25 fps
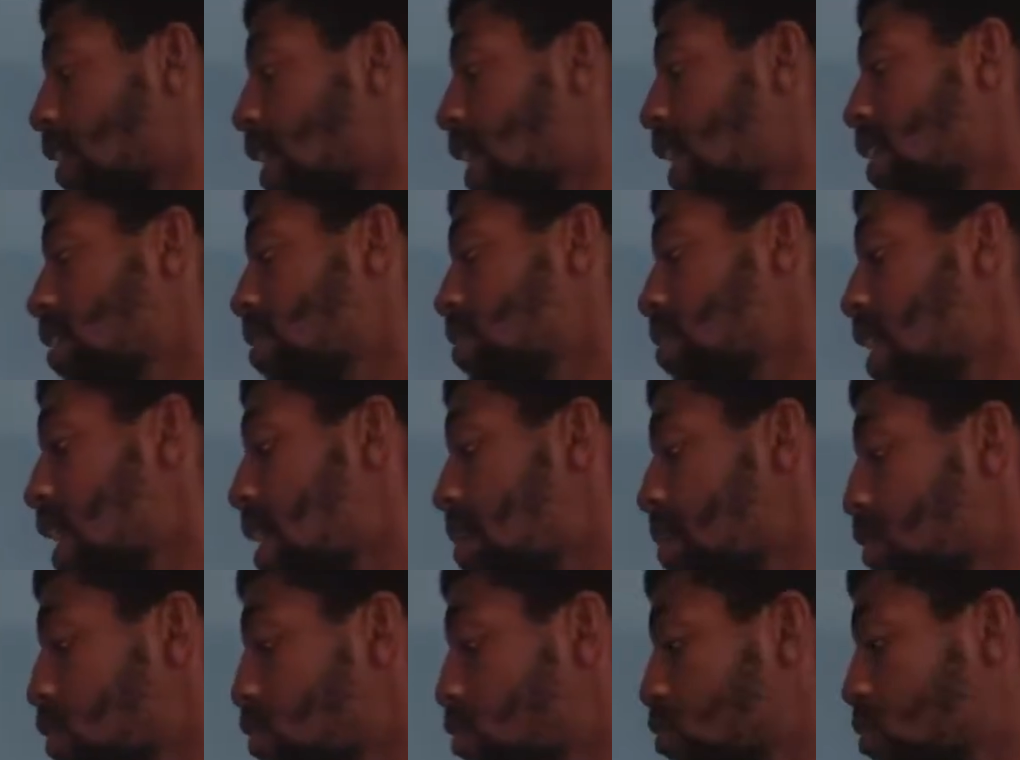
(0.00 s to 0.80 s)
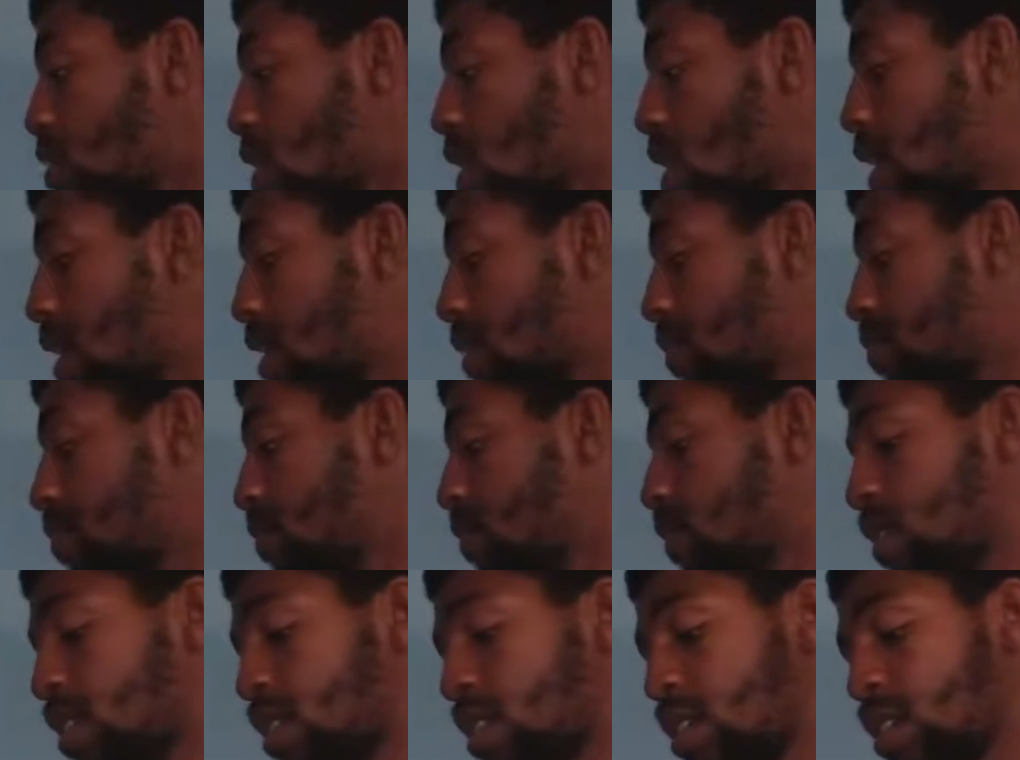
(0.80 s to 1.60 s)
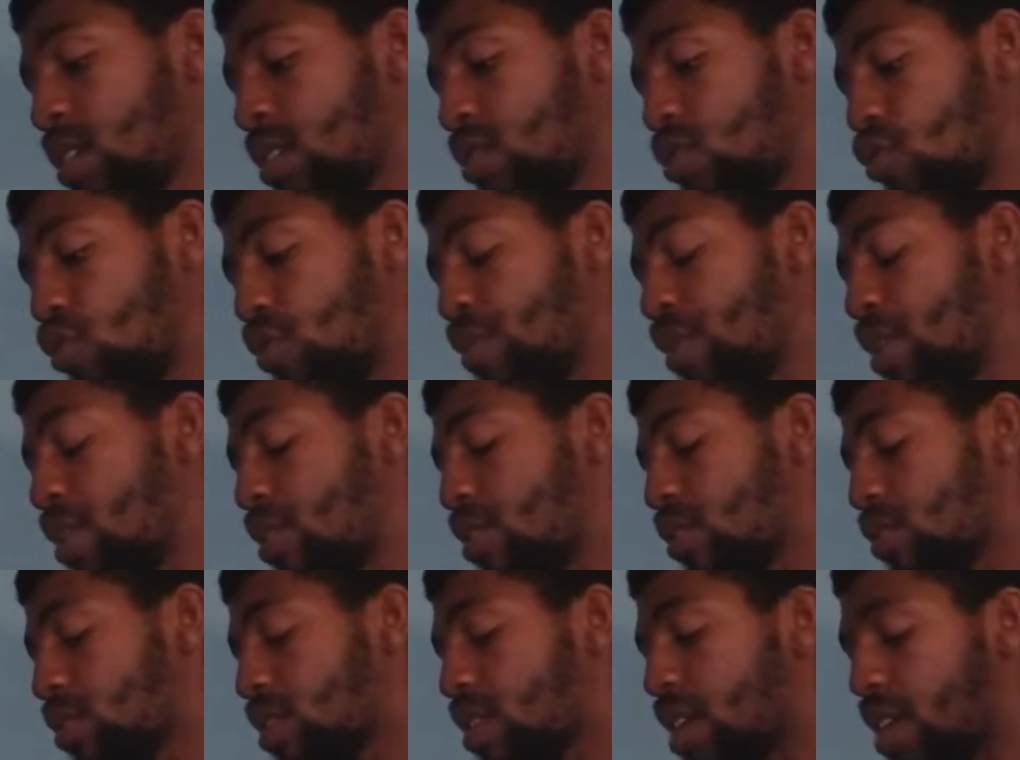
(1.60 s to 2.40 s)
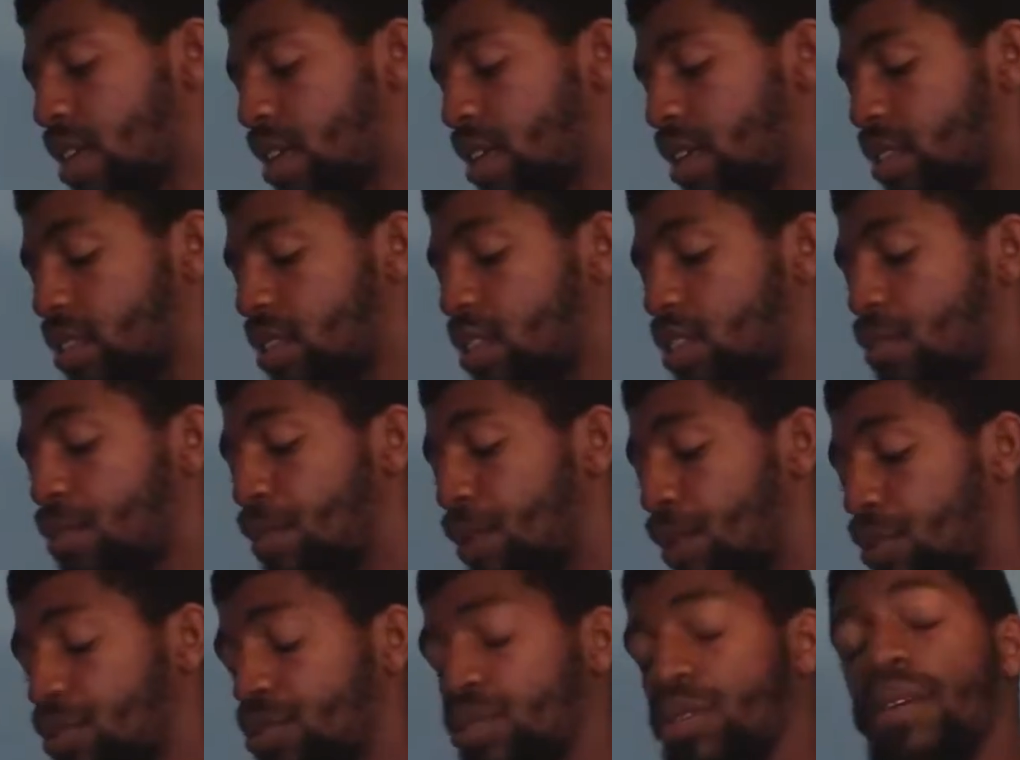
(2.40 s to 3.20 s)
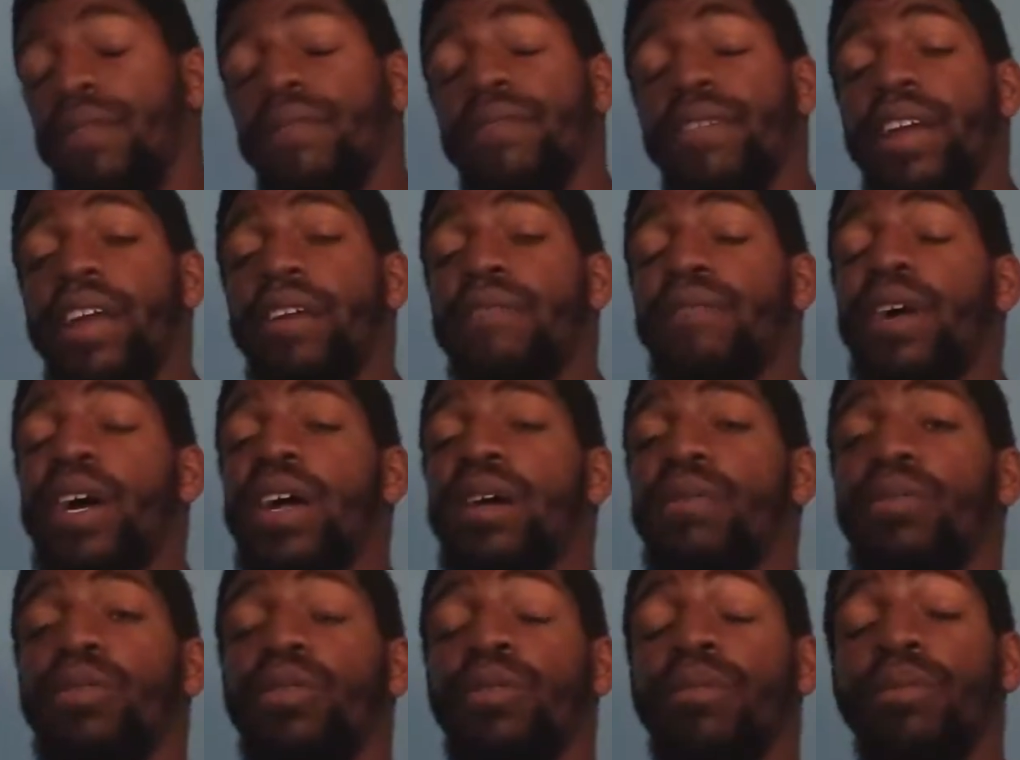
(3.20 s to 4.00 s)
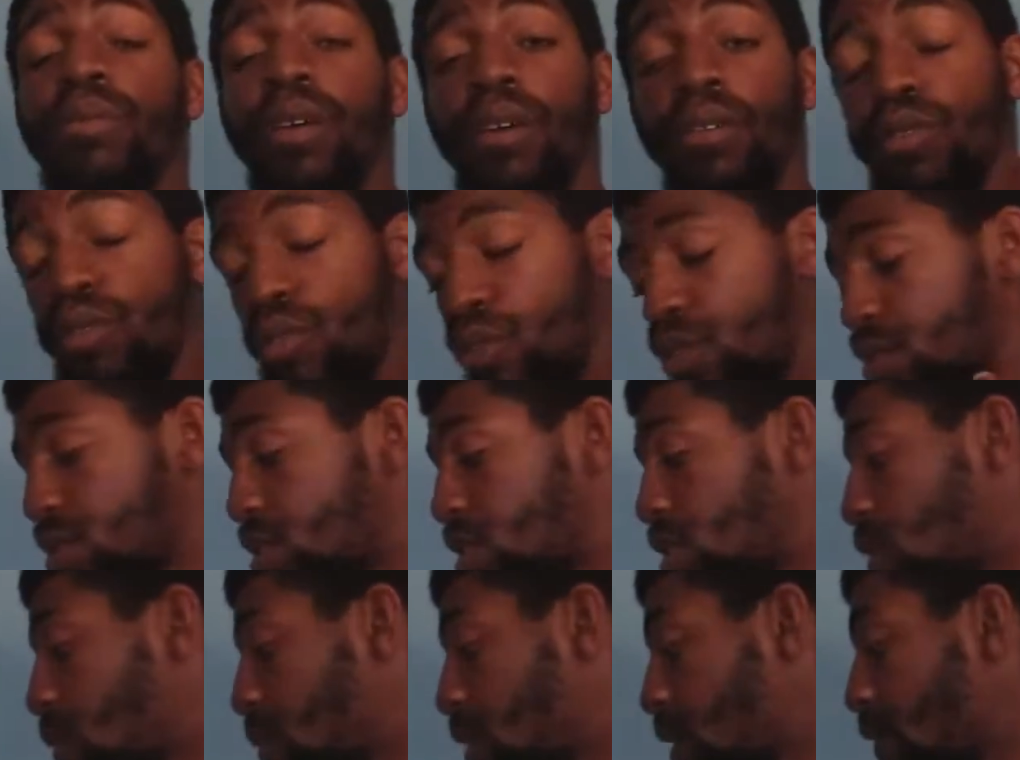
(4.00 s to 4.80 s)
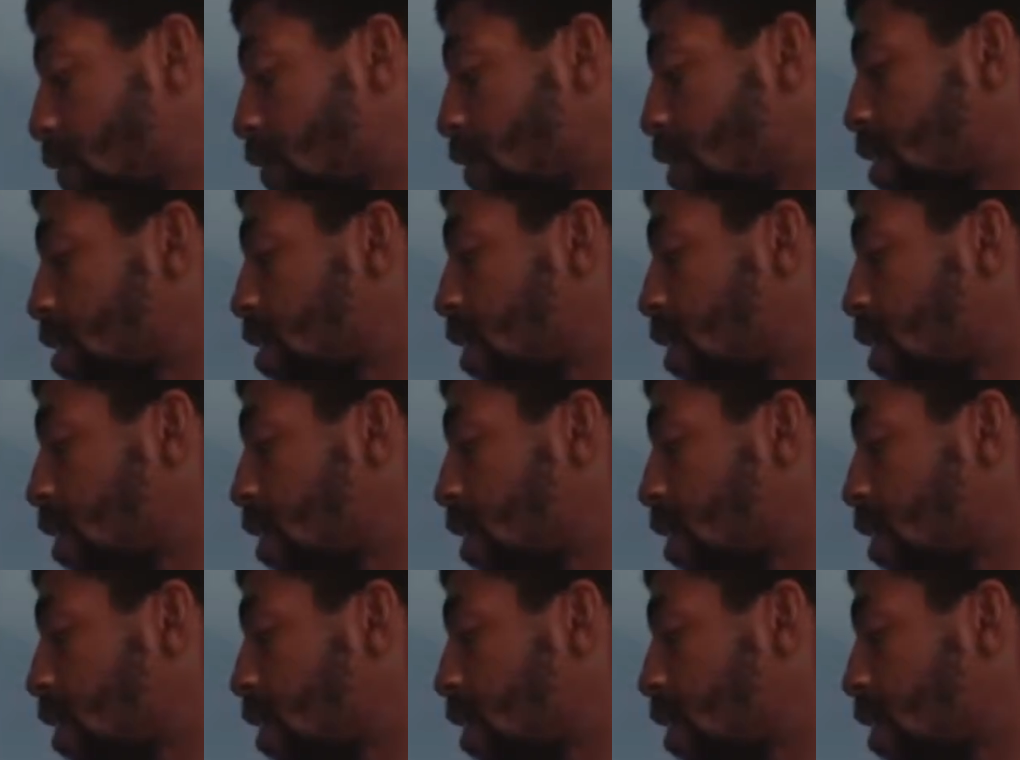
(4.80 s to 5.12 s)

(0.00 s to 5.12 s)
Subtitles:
as time goes on, you'll be understanding that these bolts are very viable, of course, to know where your feet